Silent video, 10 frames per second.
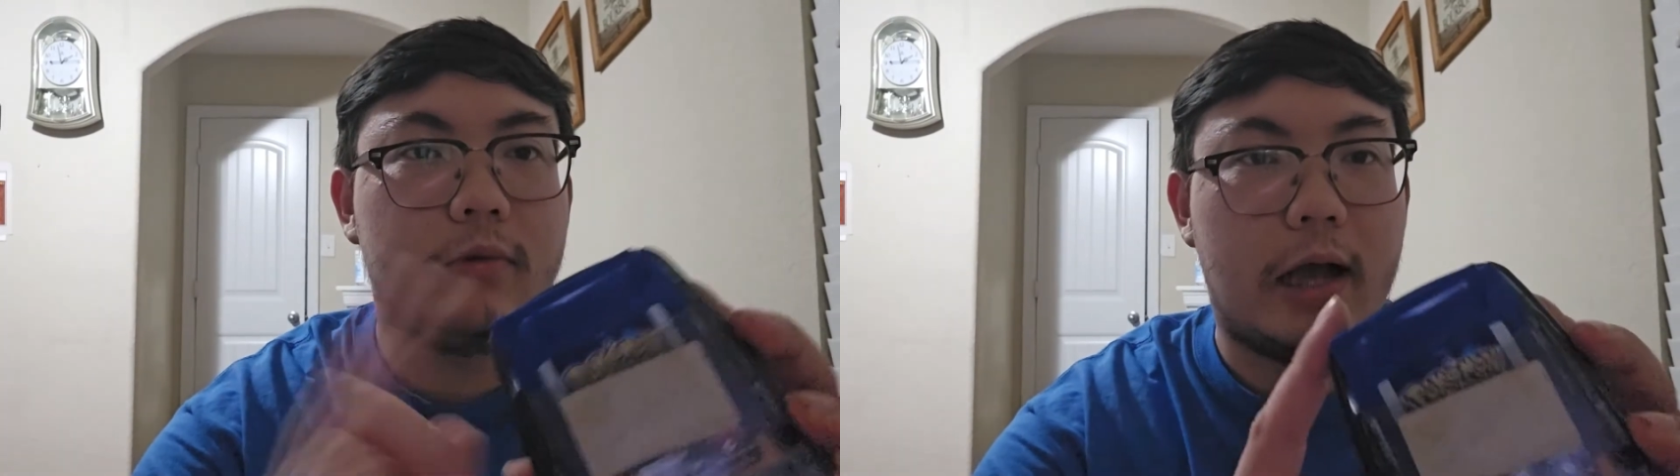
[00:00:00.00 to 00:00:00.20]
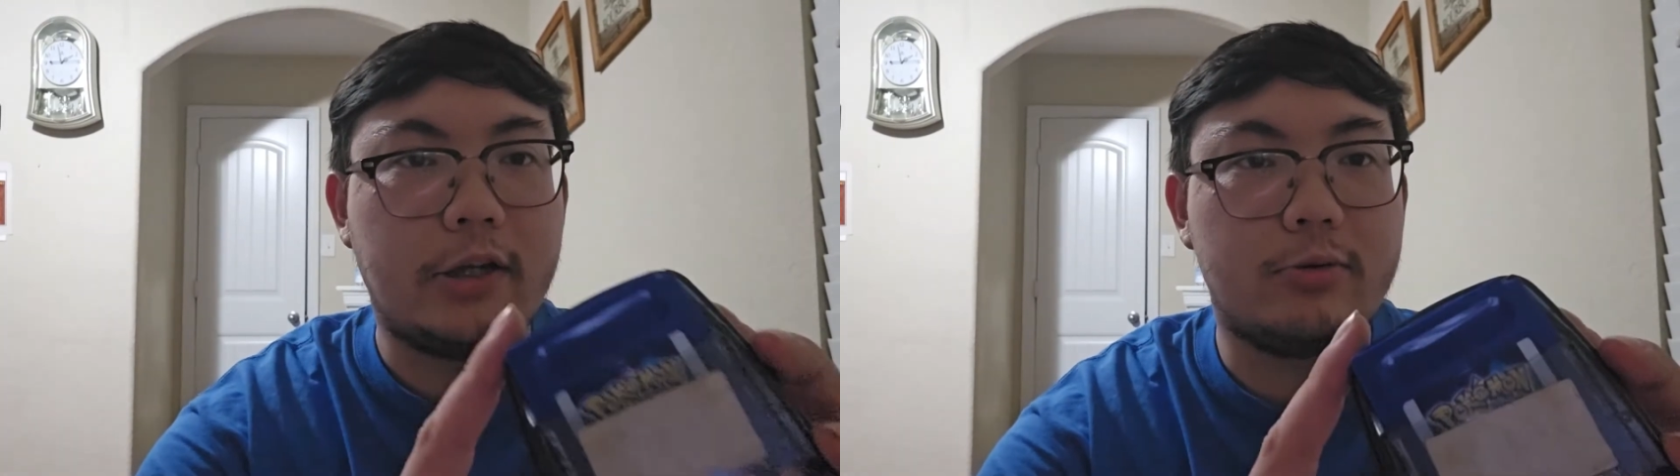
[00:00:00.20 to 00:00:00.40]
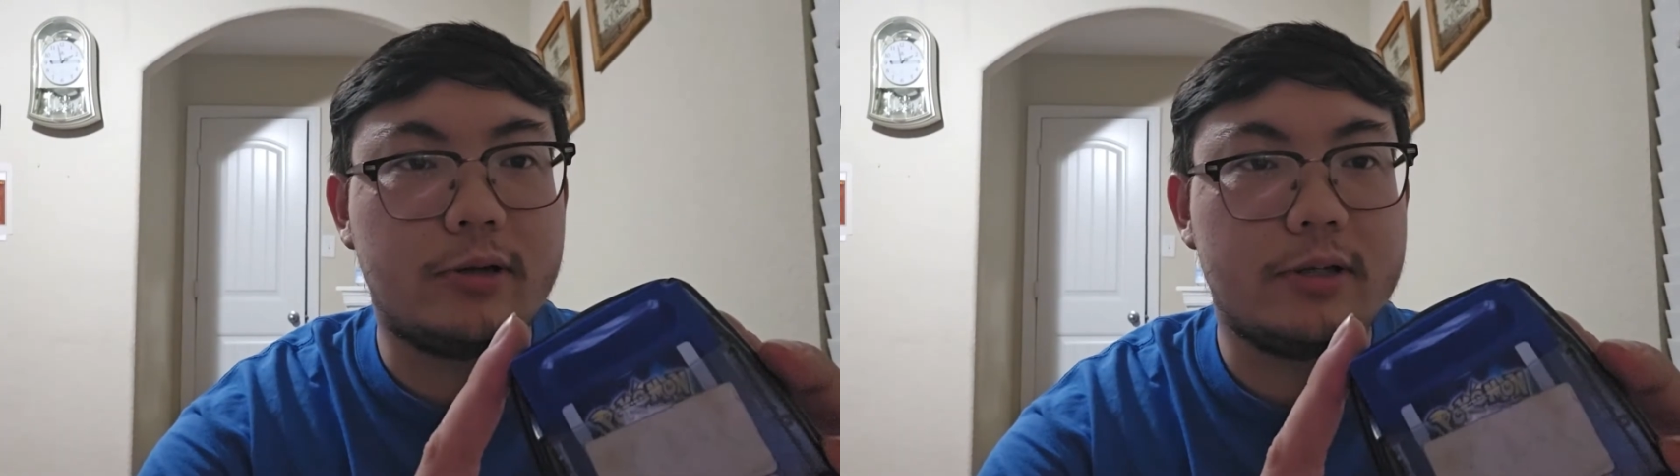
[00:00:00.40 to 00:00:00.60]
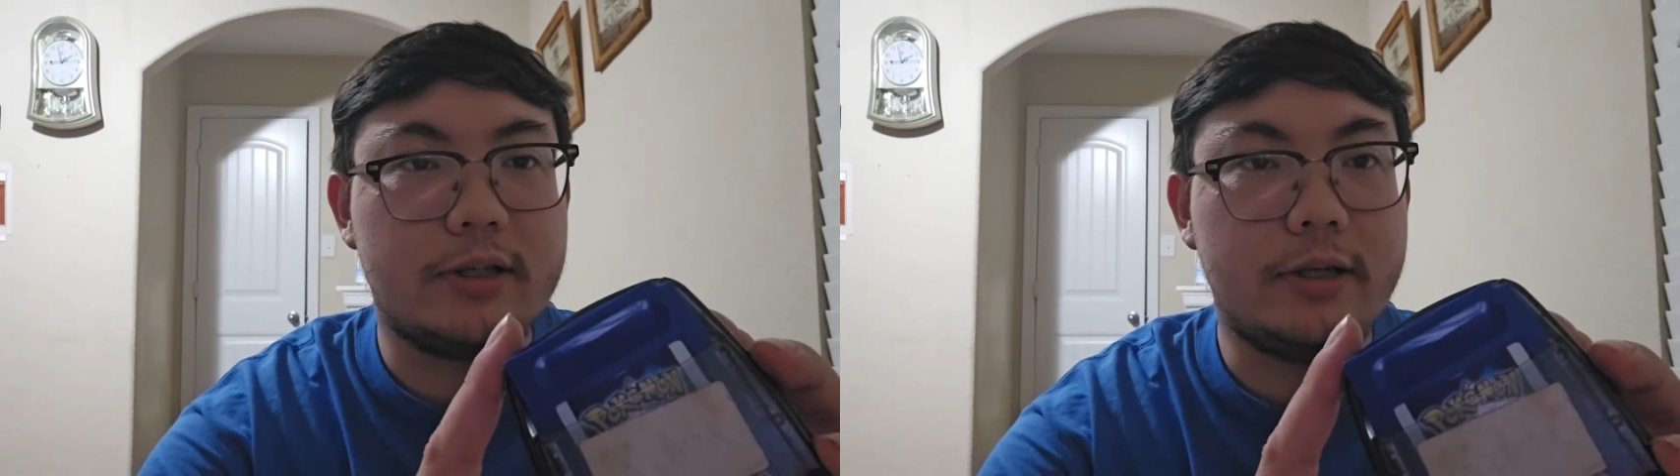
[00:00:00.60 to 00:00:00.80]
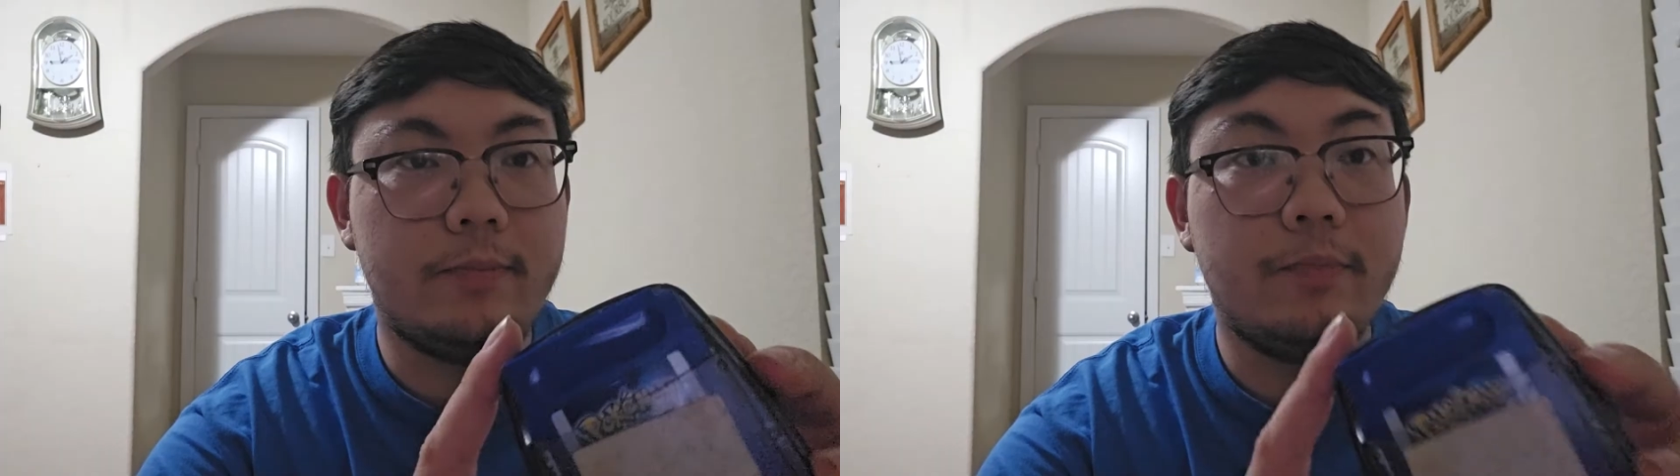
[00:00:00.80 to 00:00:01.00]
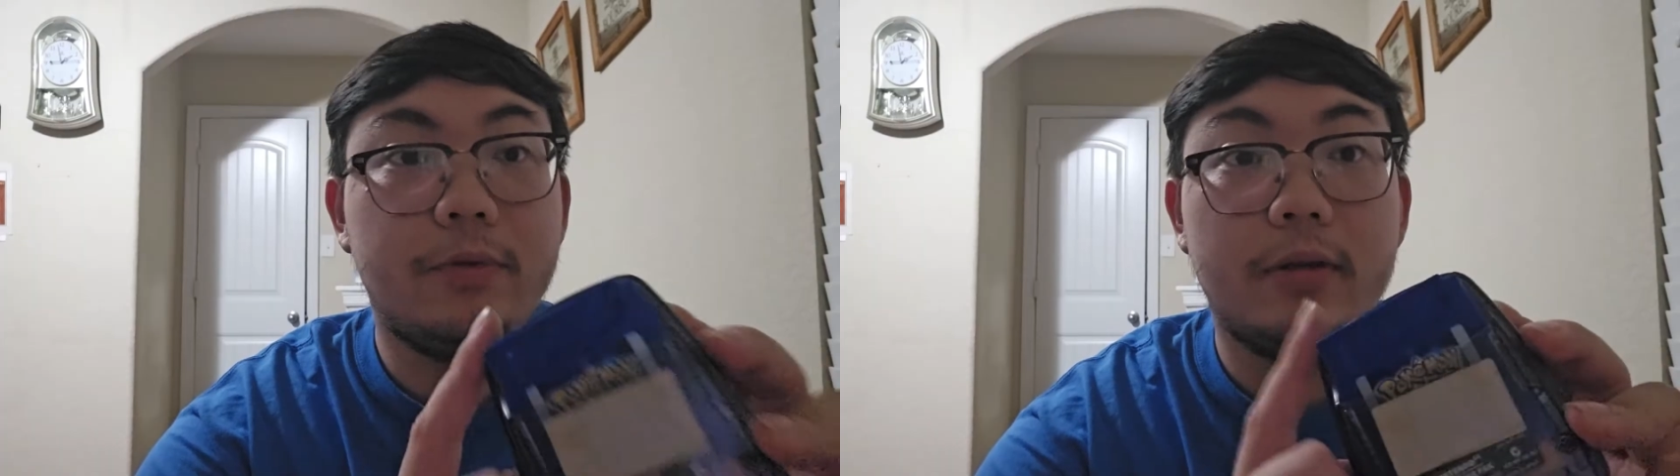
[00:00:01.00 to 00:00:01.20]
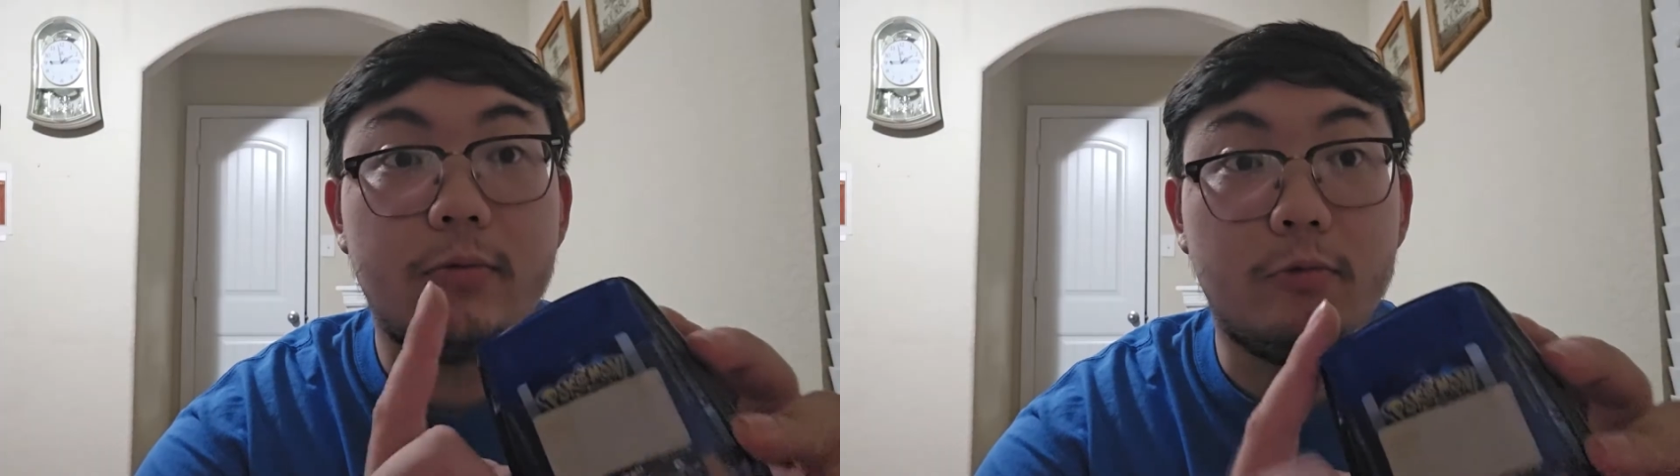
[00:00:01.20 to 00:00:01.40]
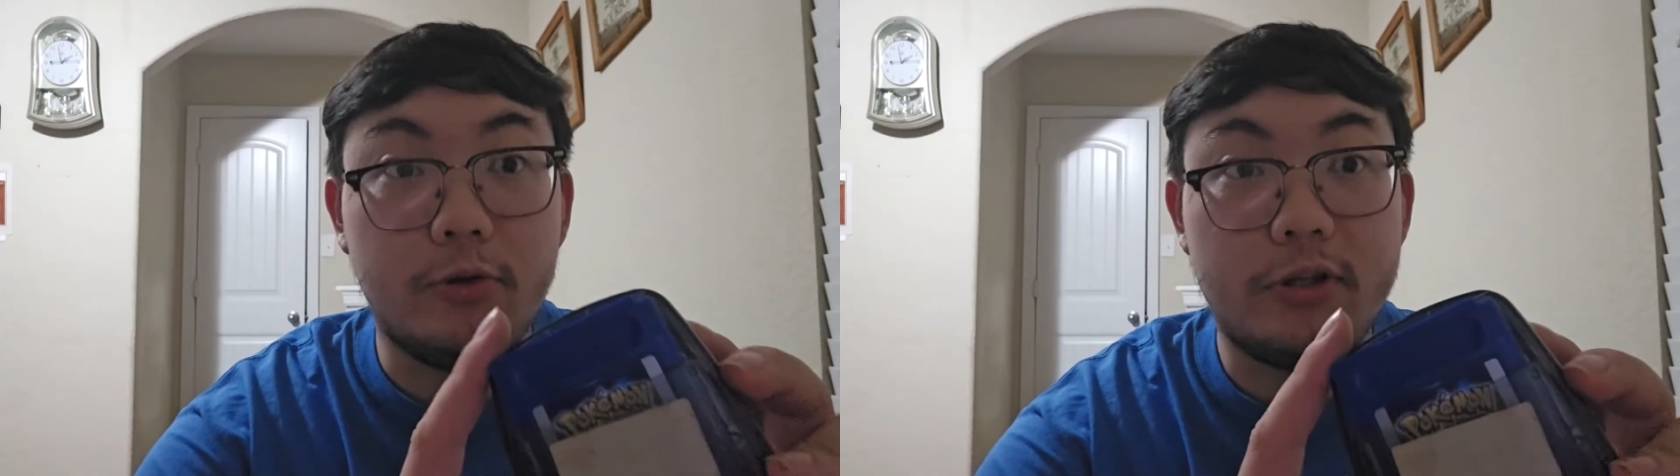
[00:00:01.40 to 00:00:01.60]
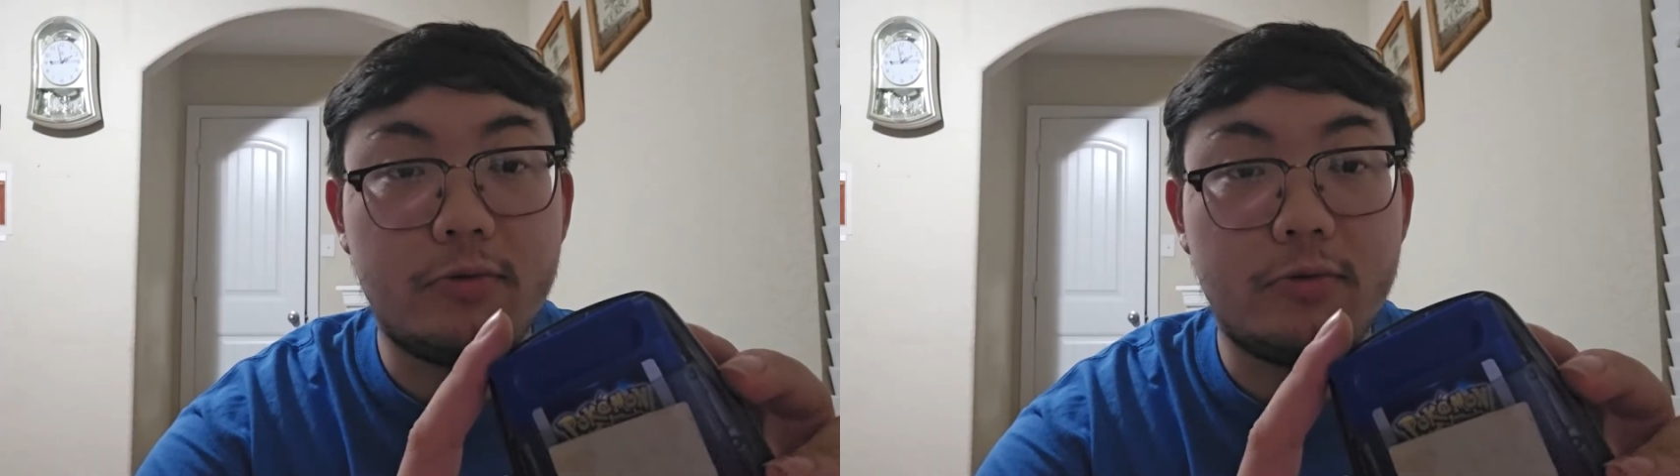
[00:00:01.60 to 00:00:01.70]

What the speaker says: see, will this work?